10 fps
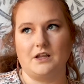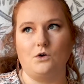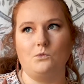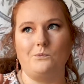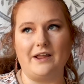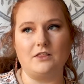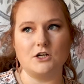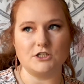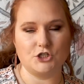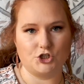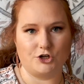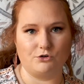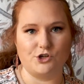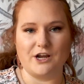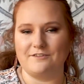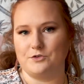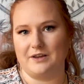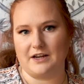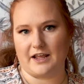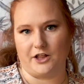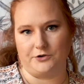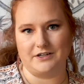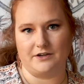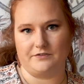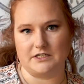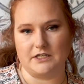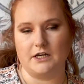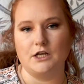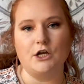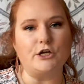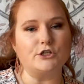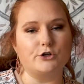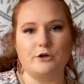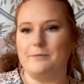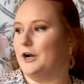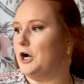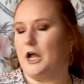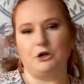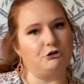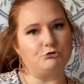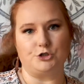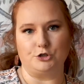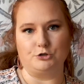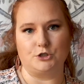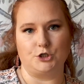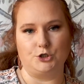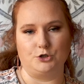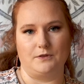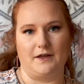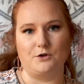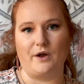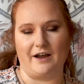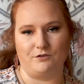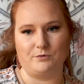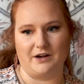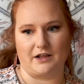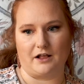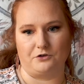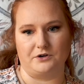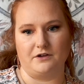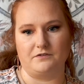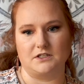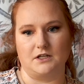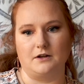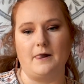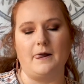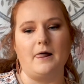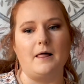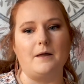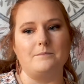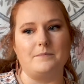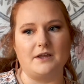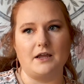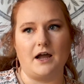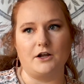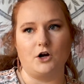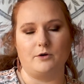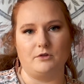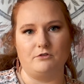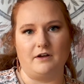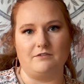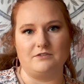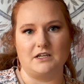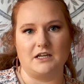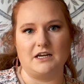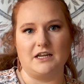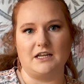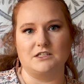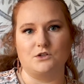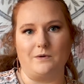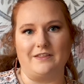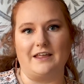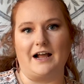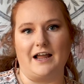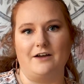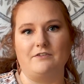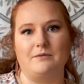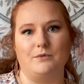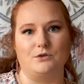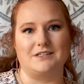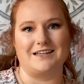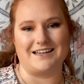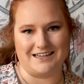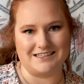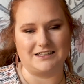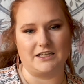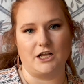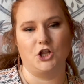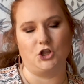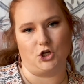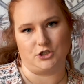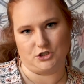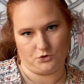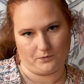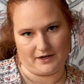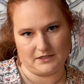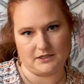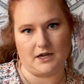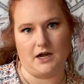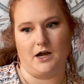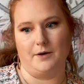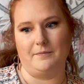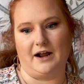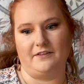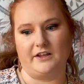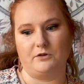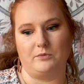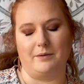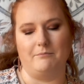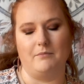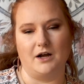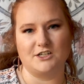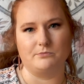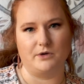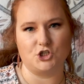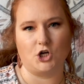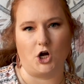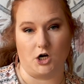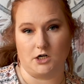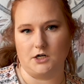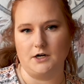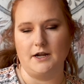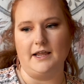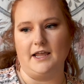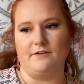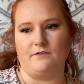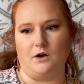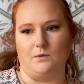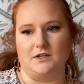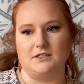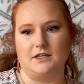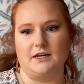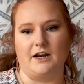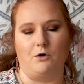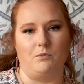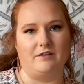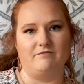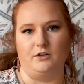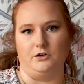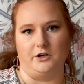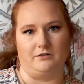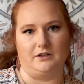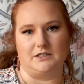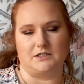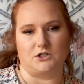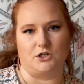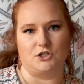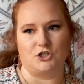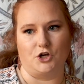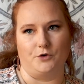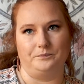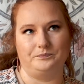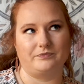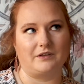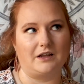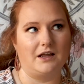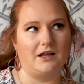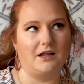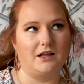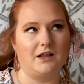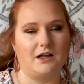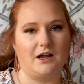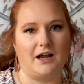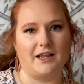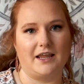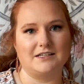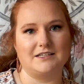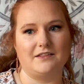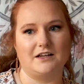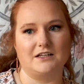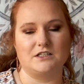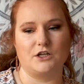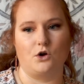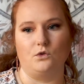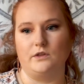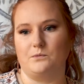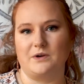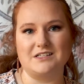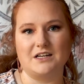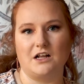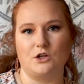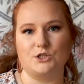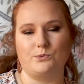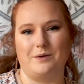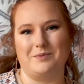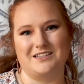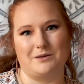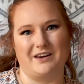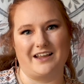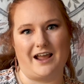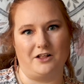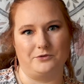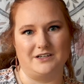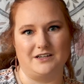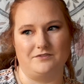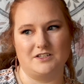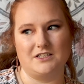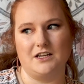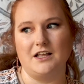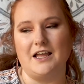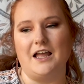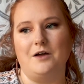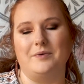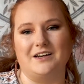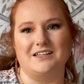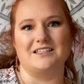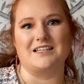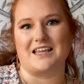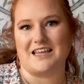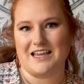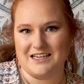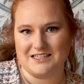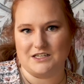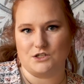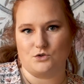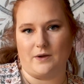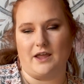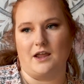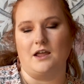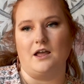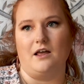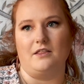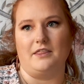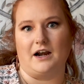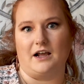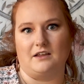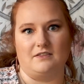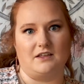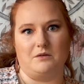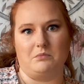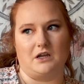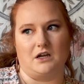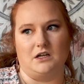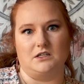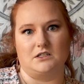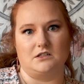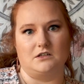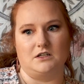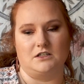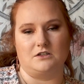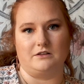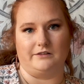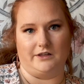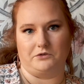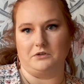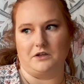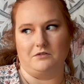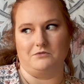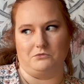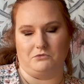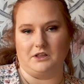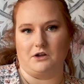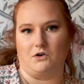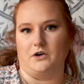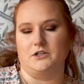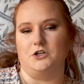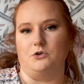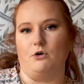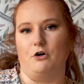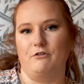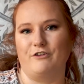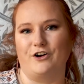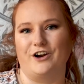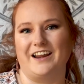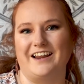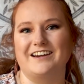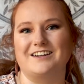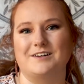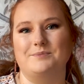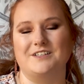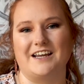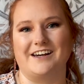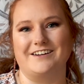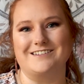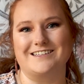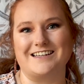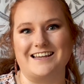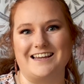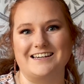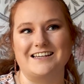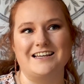weight loss in general, you have to be in a calorie deficit. So no matter how you choose to do that, you have to be in a calorie deficit. Being high carb, low fat vegan is the way that I have most easily lost the weight. I think it would have been much, much harder if I wasn't, and I wouldn't feel nearly as good. So I can't say that it's the only reason I lost the weight because I'm in a calorie deficit, but it is the easiest way that I can think because it's literally really hard to overeat potatoes, to eat